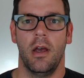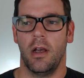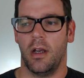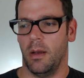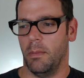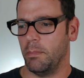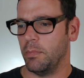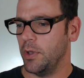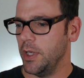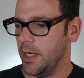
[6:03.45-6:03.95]

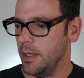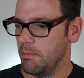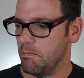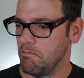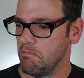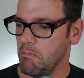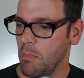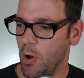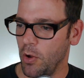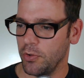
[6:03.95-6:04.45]
complete
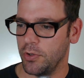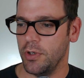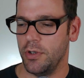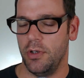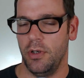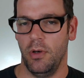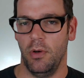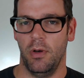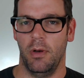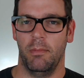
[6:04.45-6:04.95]

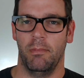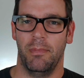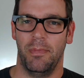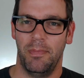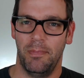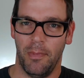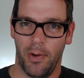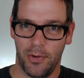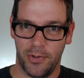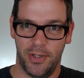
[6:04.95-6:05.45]
multitude and
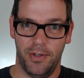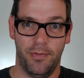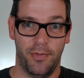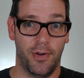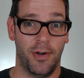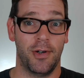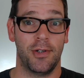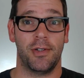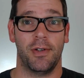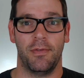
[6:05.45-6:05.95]

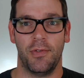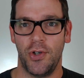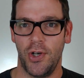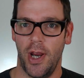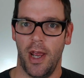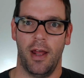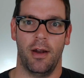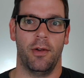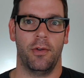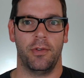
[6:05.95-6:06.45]
multiverse of
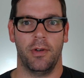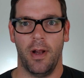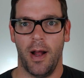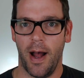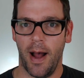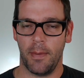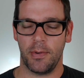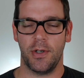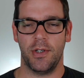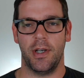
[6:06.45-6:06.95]
channels and
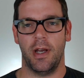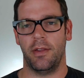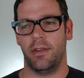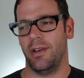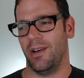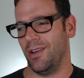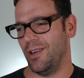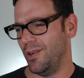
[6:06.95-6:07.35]
options out there.